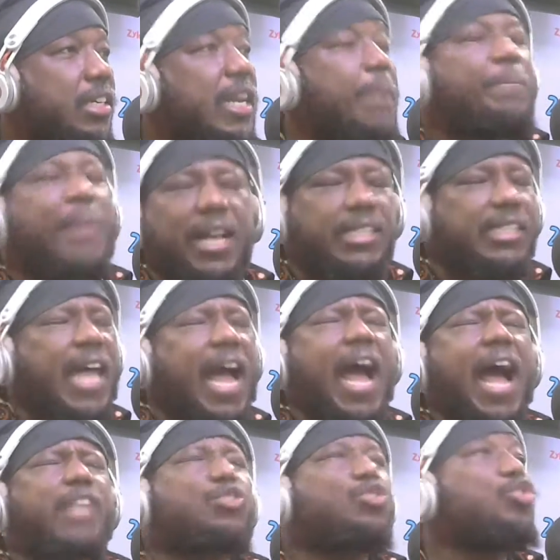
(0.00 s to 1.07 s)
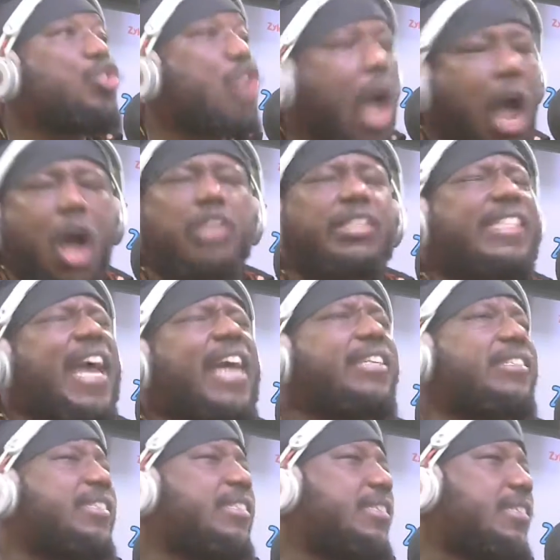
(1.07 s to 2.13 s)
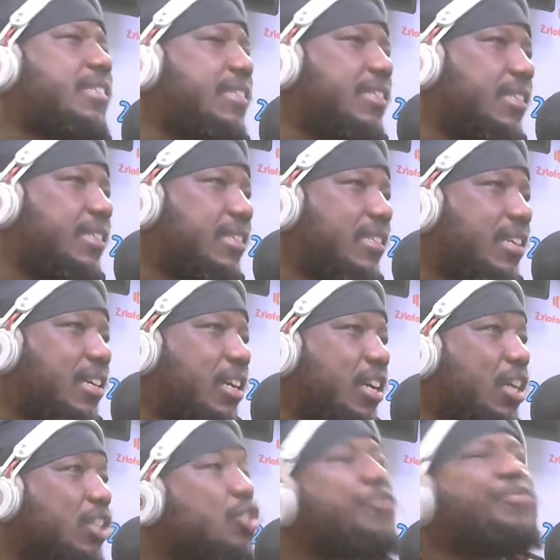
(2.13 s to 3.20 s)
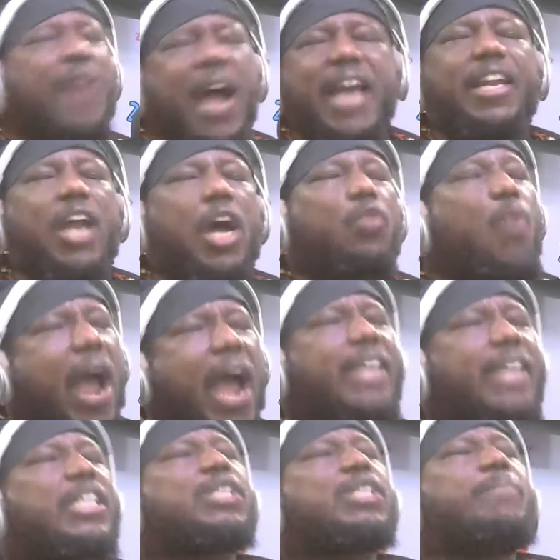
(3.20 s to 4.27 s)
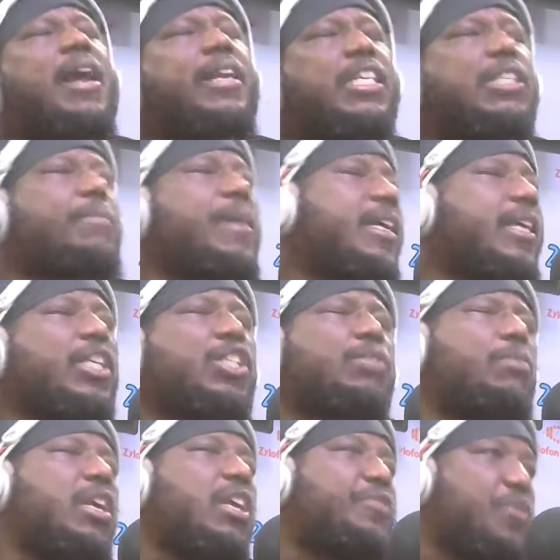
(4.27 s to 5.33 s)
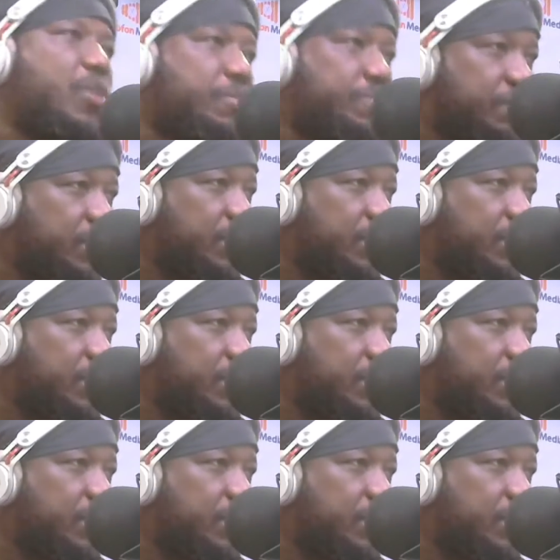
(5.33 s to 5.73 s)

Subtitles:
The pastor has no sense to find out where this man is making his money from.